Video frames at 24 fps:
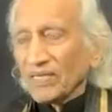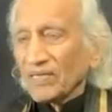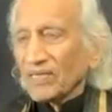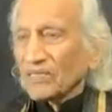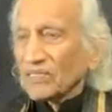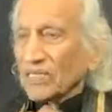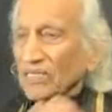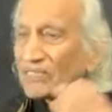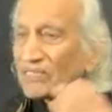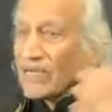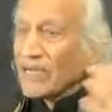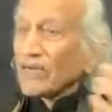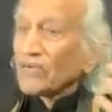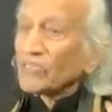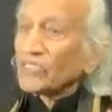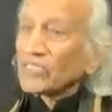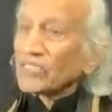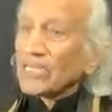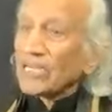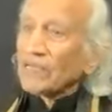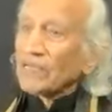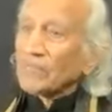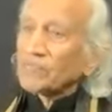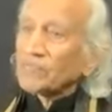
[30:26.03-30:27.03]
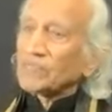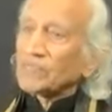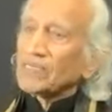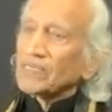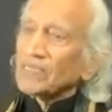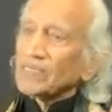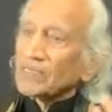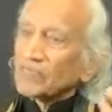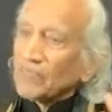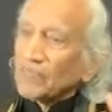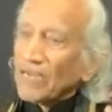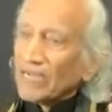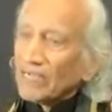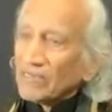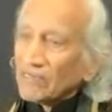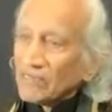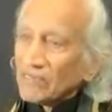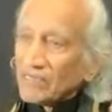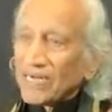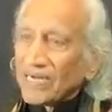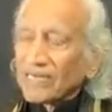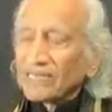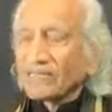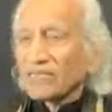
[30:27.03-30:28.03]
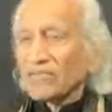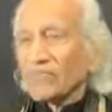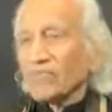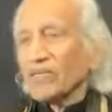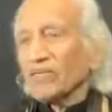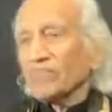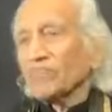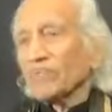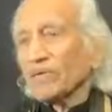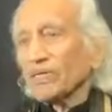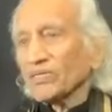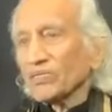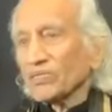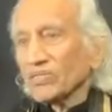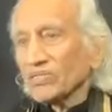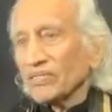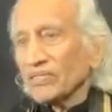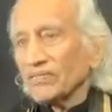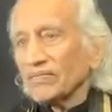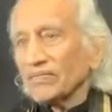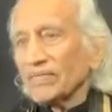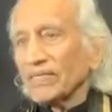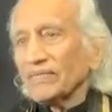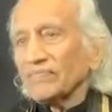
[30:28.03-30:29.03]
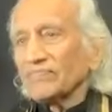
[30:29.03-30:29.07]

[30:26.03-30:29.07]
that are shaped by reactively perceived